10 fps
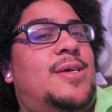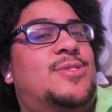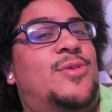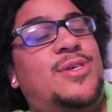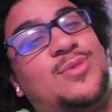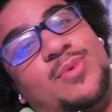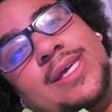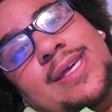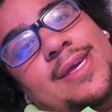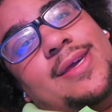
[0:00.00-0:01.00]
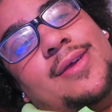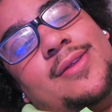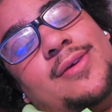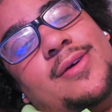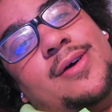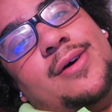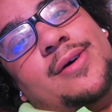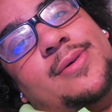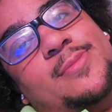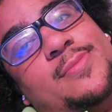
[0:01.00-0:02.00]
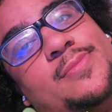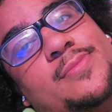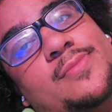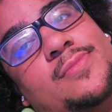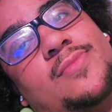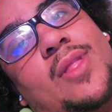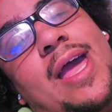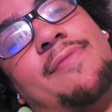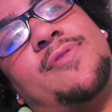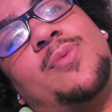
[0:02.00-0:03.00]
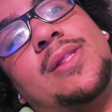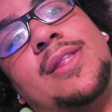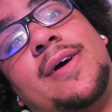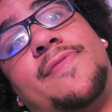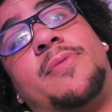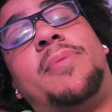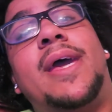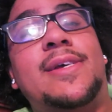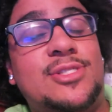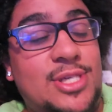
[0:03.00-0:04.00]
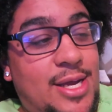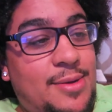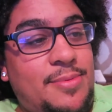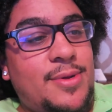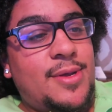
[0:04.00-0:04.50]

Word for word: so this weekend, um, after we left the pet shop,